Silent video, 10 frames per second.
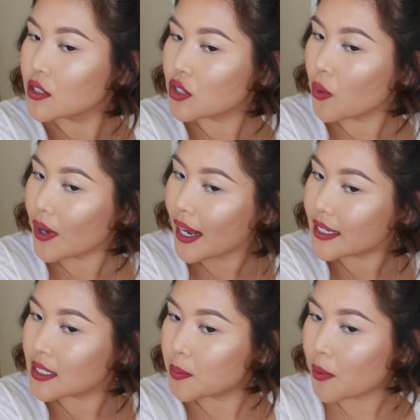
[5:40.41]
So when I
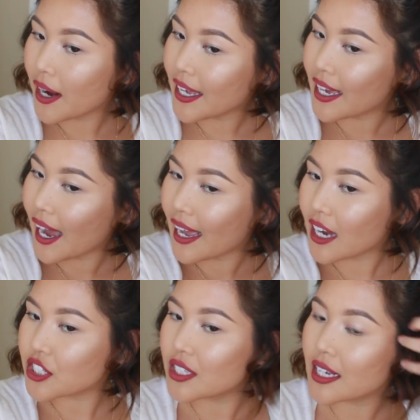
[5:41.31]
spray it, I
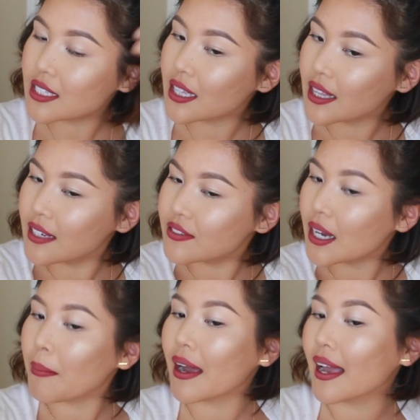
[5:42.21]
actually like to lift
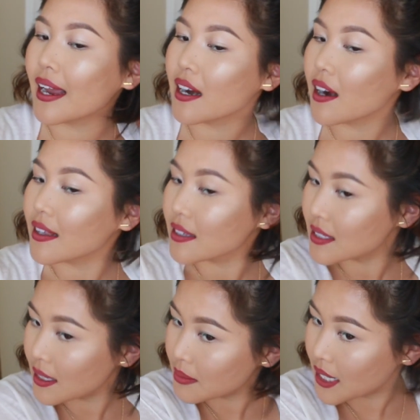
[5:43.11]
up my hair at the
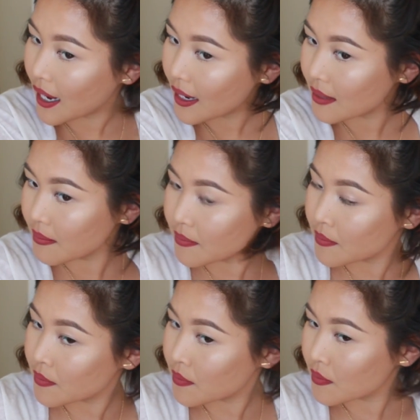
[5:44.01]
same time.
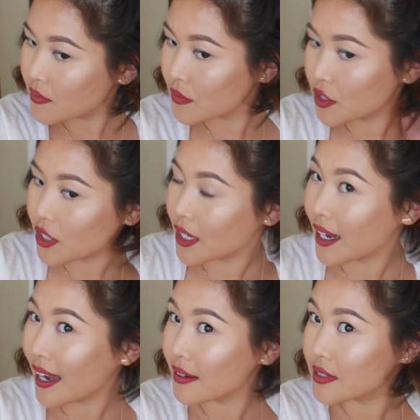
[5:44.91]
So you
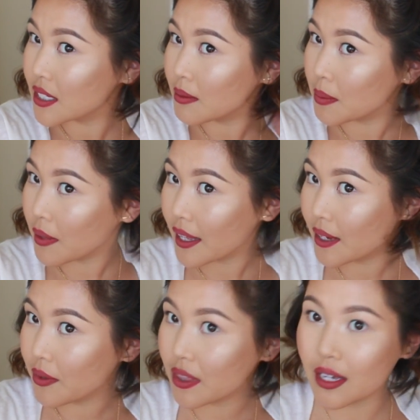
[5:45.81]
can kind of see me
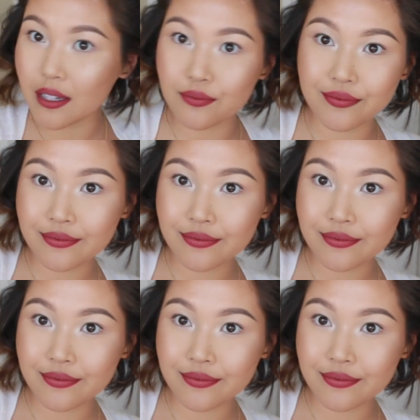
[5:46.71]
playing with it.